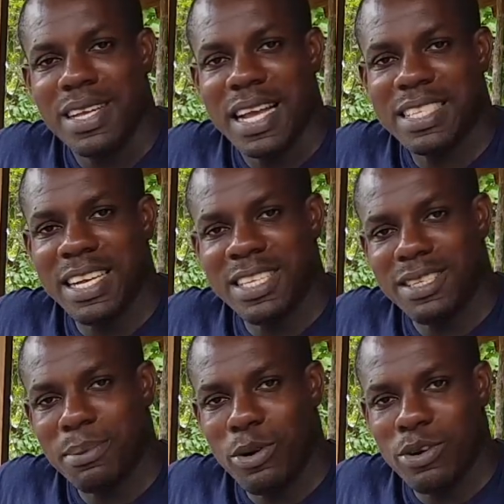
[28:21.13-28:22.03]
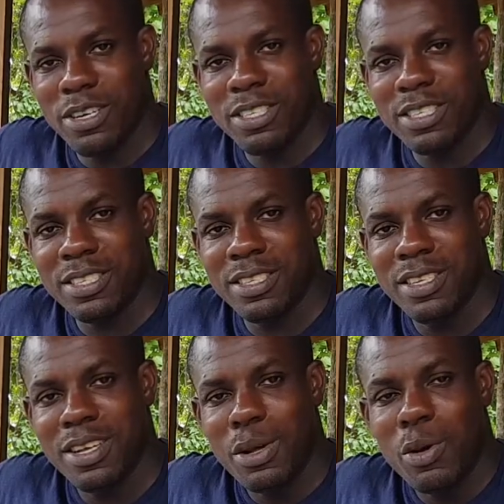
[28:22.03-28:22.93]
As a little bonus,
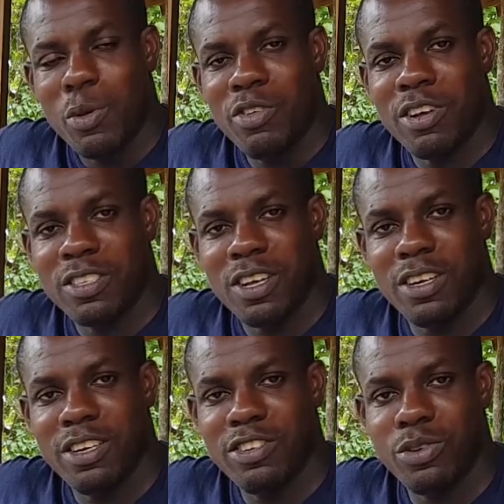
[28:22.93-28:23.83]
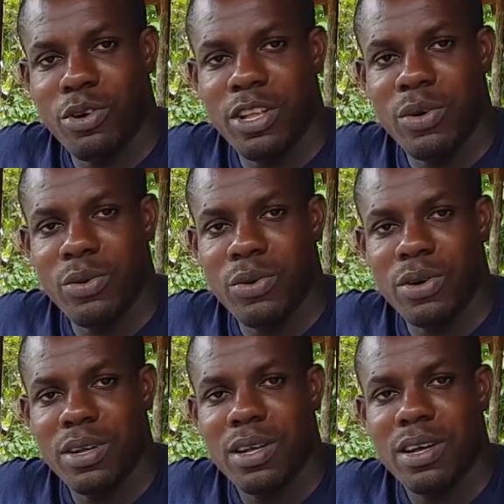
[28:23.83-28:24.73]
we're just gonna show you
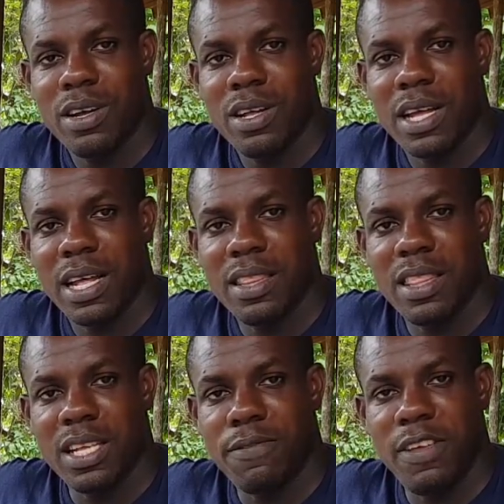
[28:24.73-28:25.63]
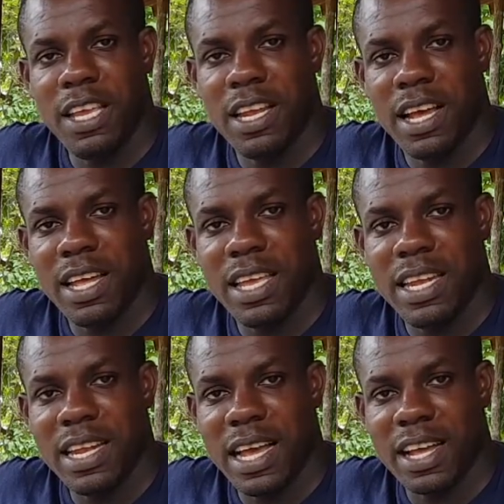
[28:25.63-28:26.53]
the feeder
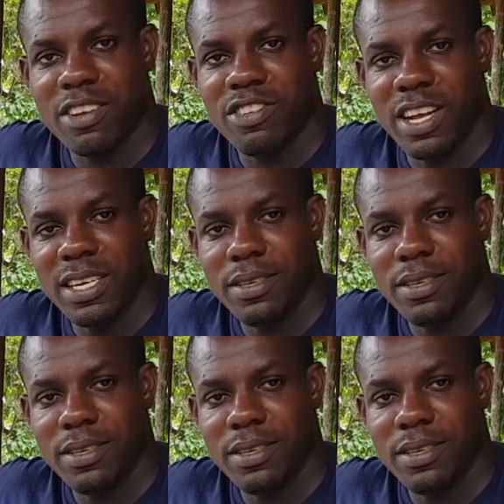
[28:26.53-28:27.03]
in action.